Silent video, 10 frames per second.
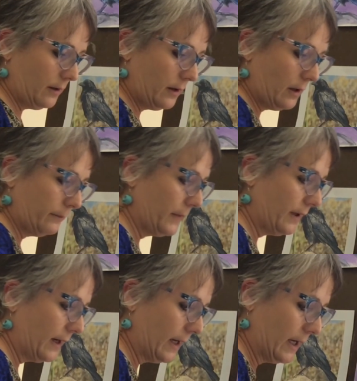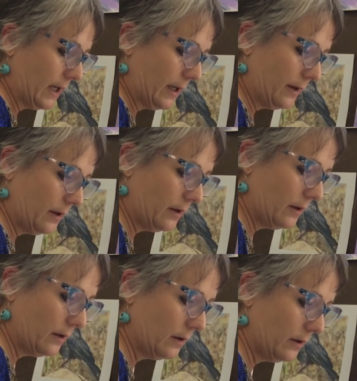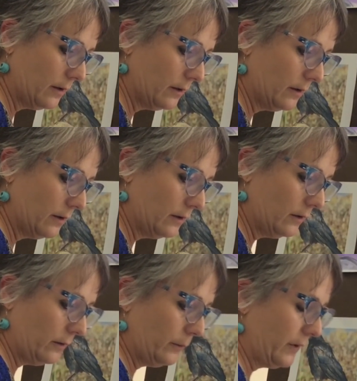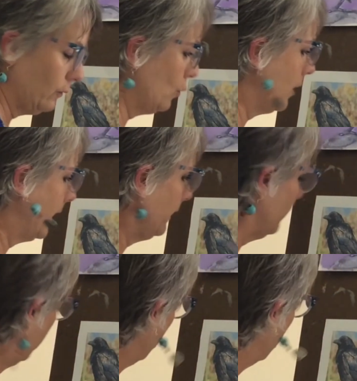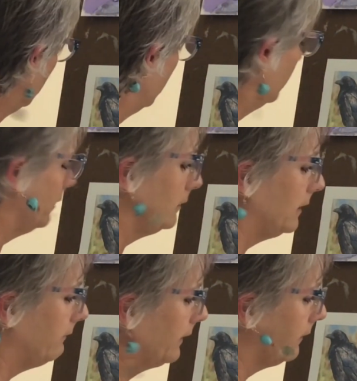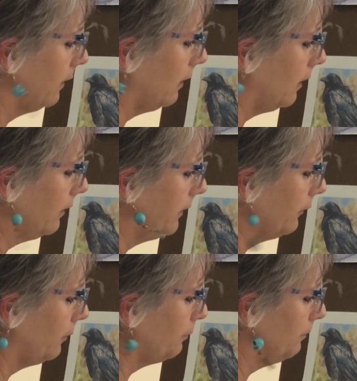then I'm going to add a little bit of white, leaving all those